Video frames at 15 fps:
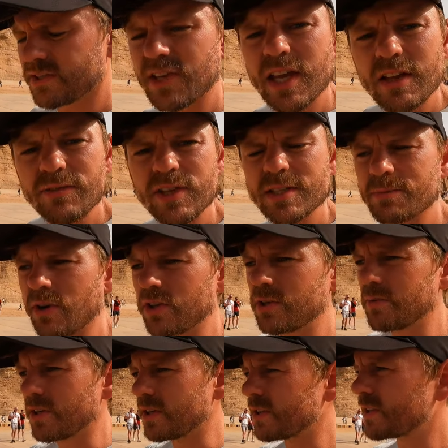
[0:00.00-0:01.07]
save these
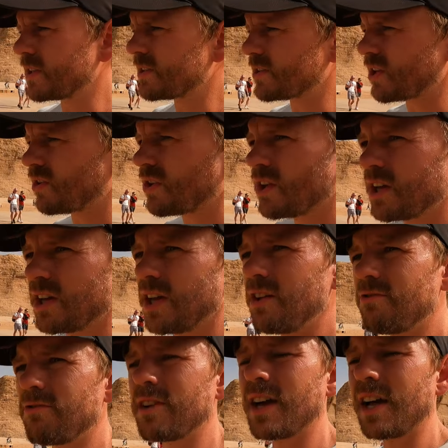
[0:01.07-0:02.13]
monuments. And so
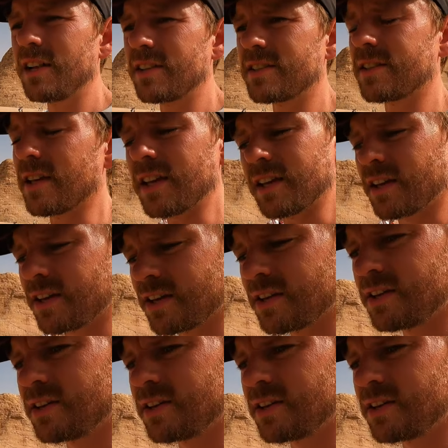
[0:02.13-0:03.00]
in reality